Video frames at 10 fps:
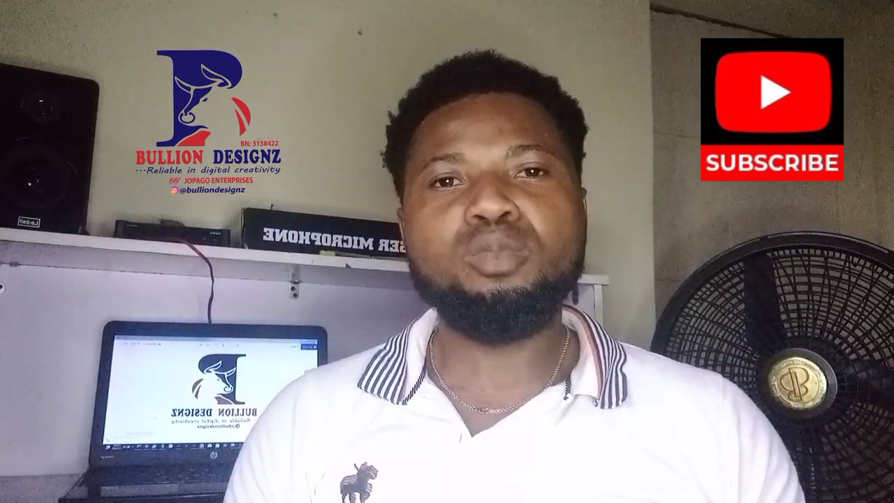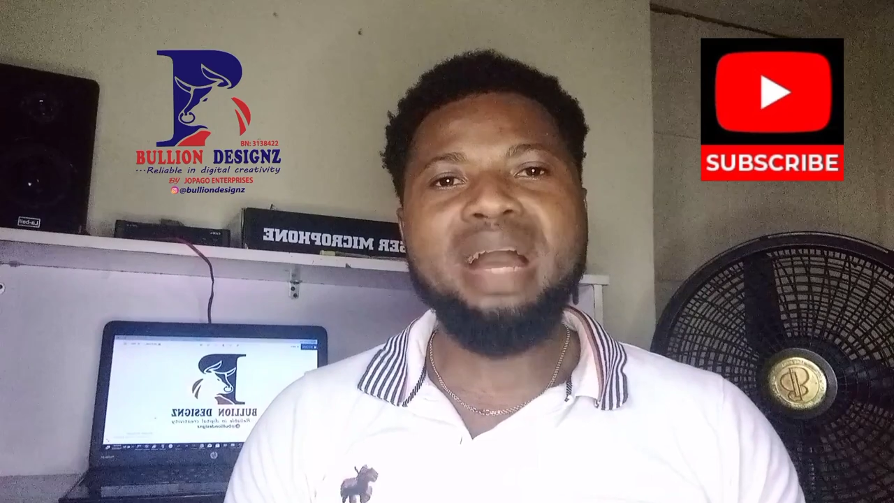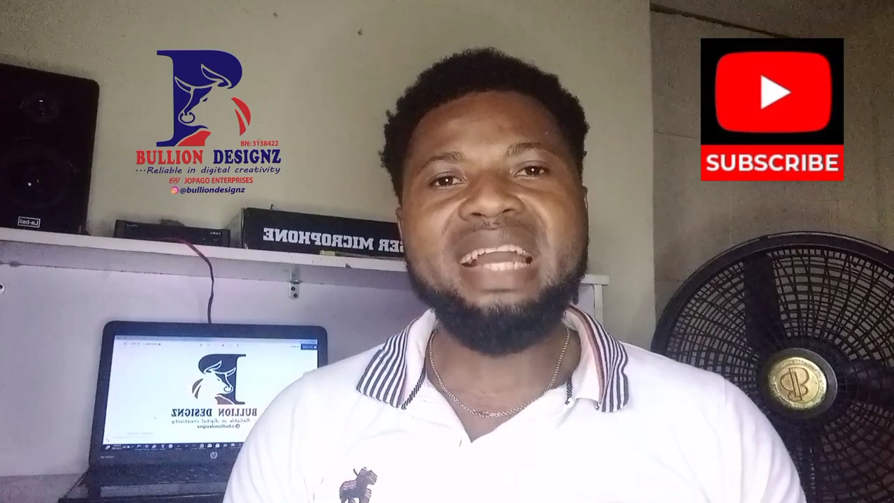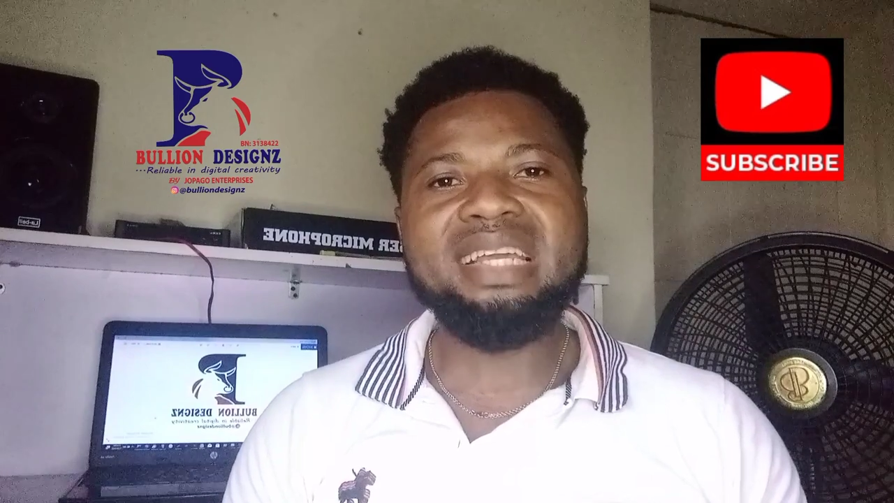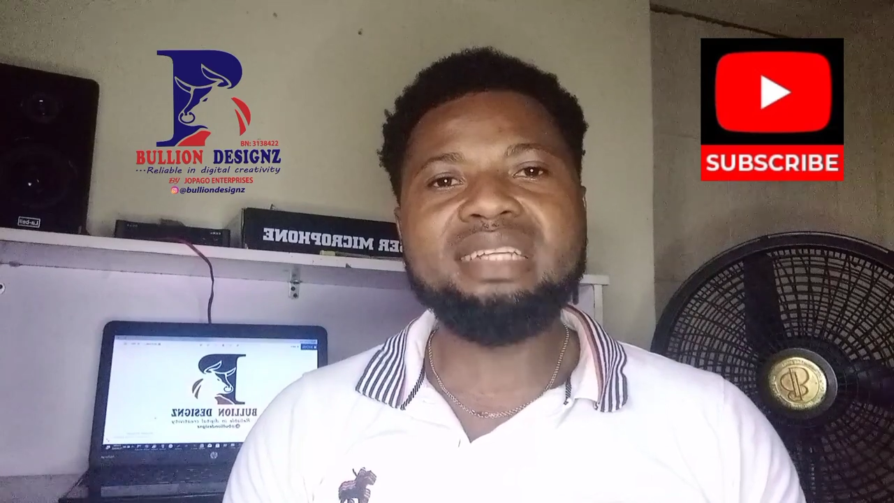
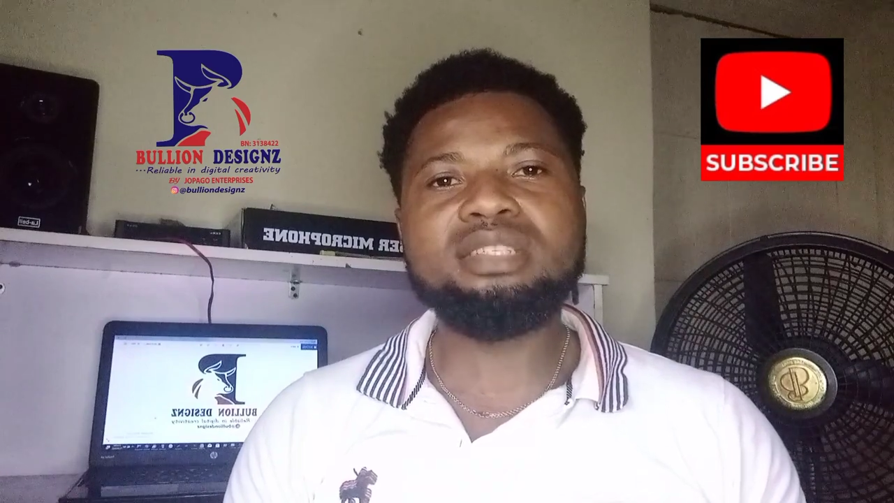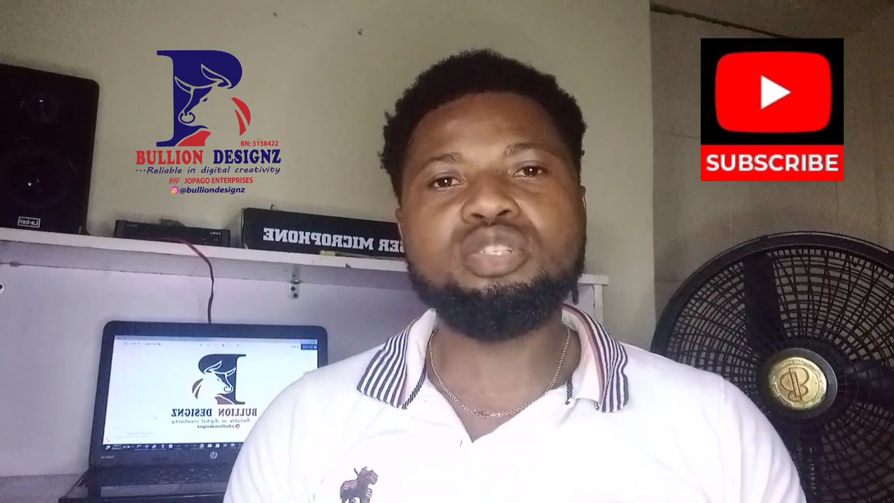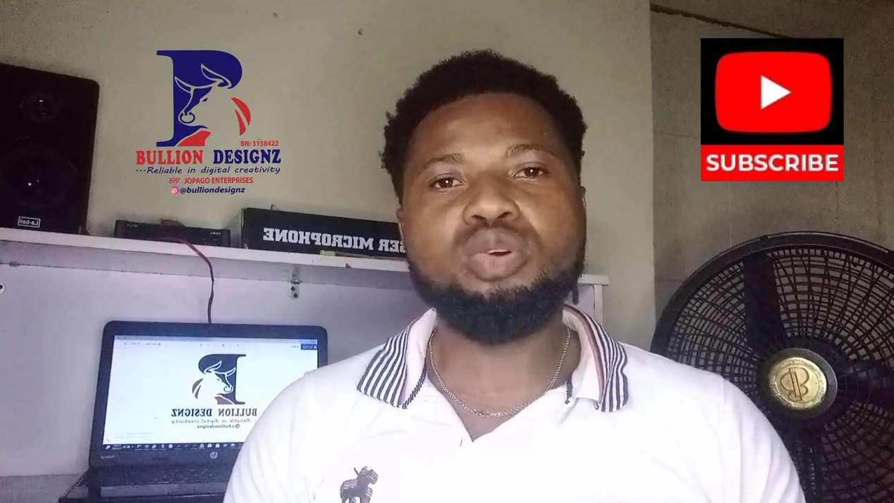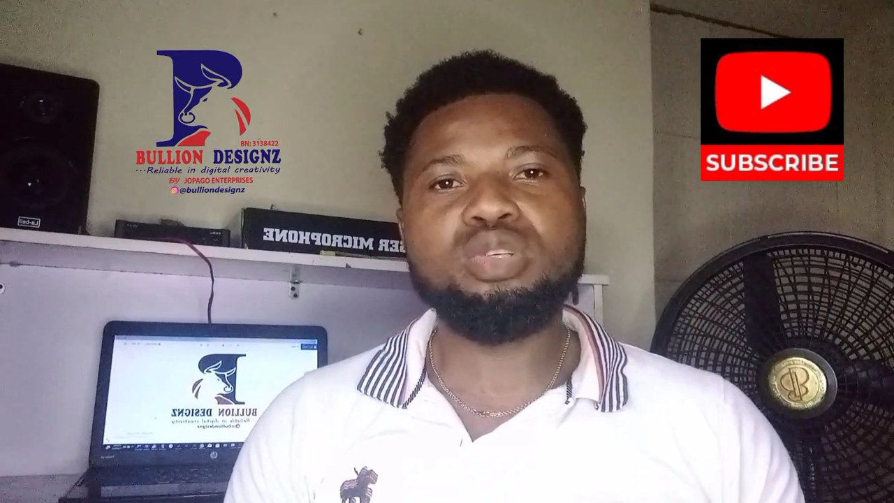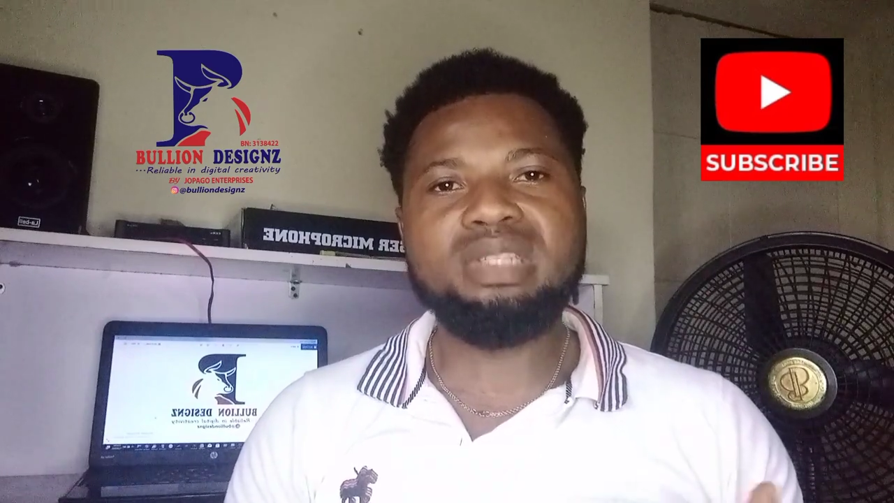market
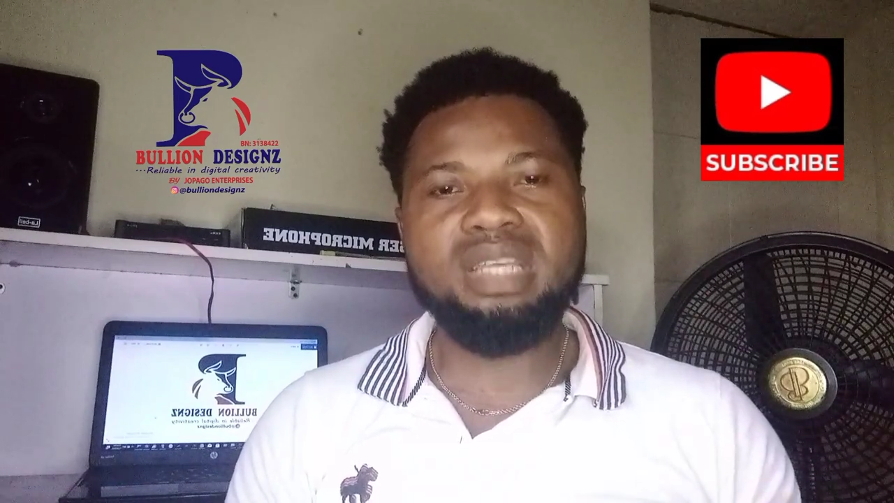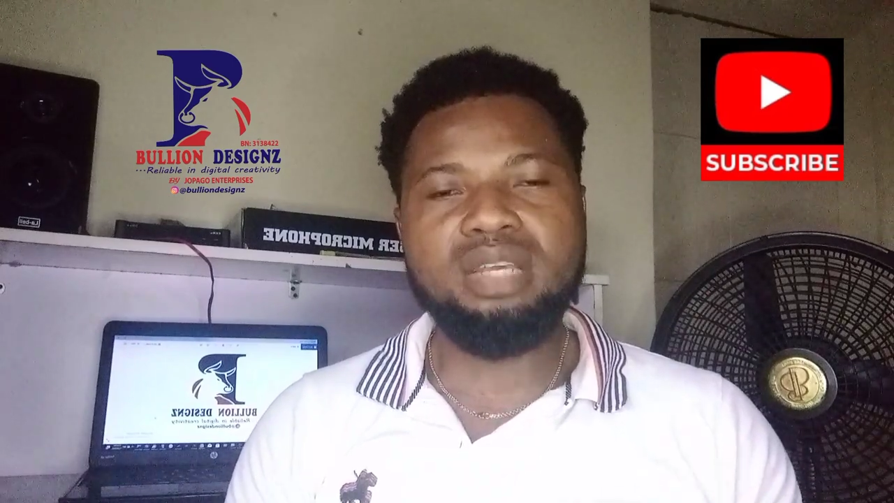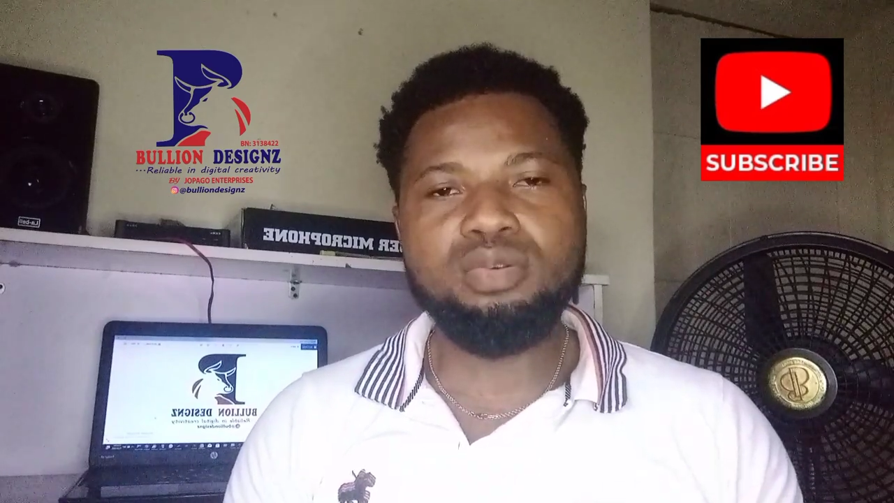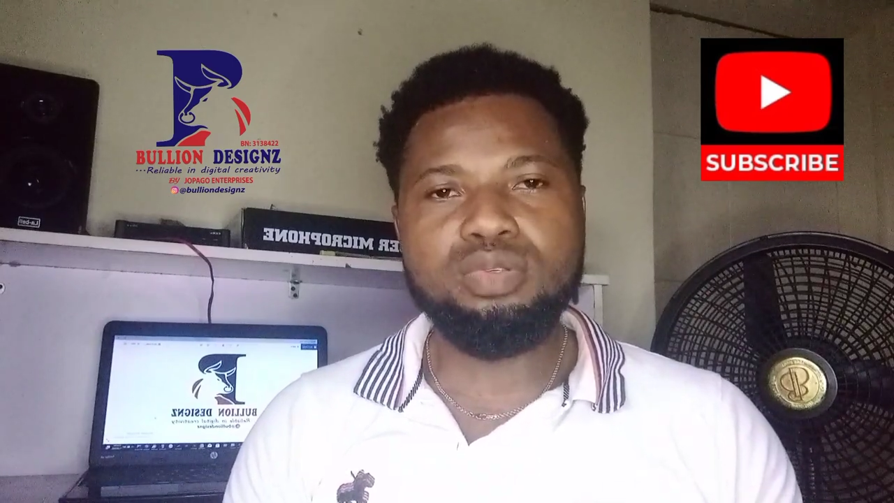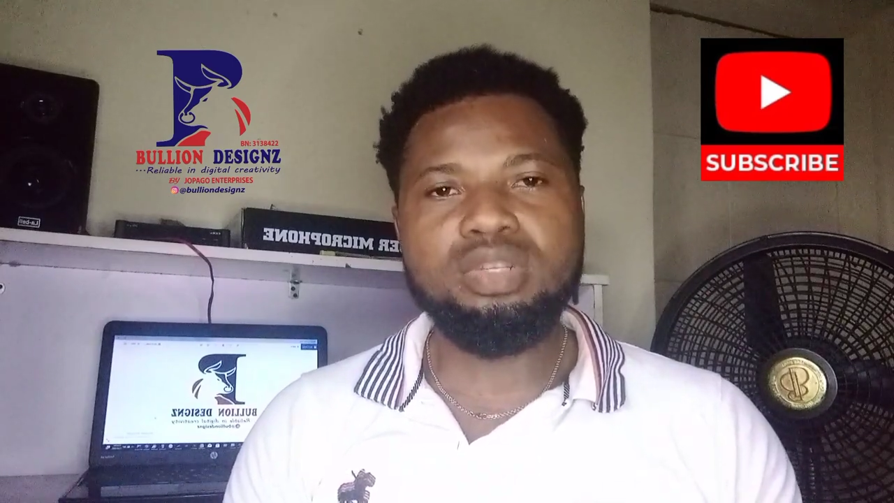your
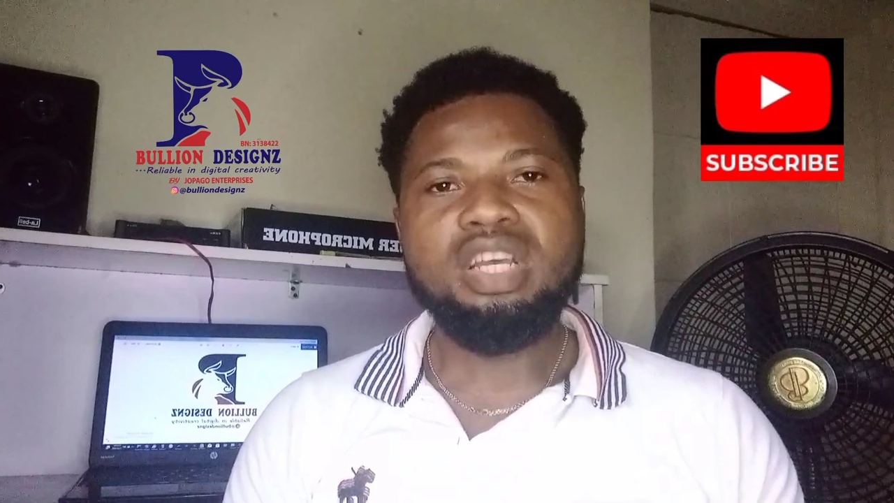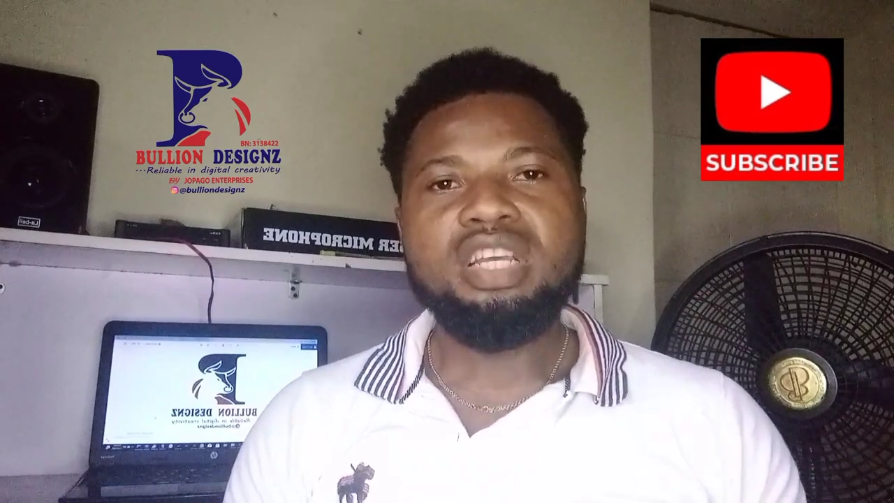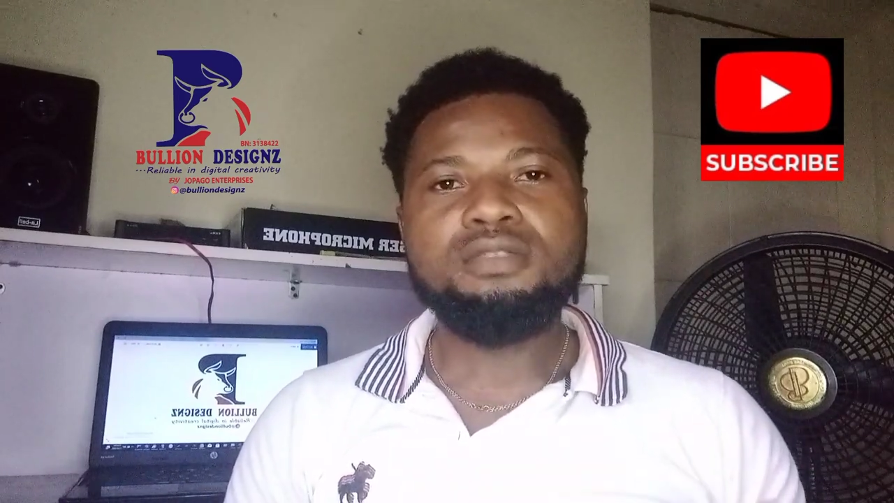skills.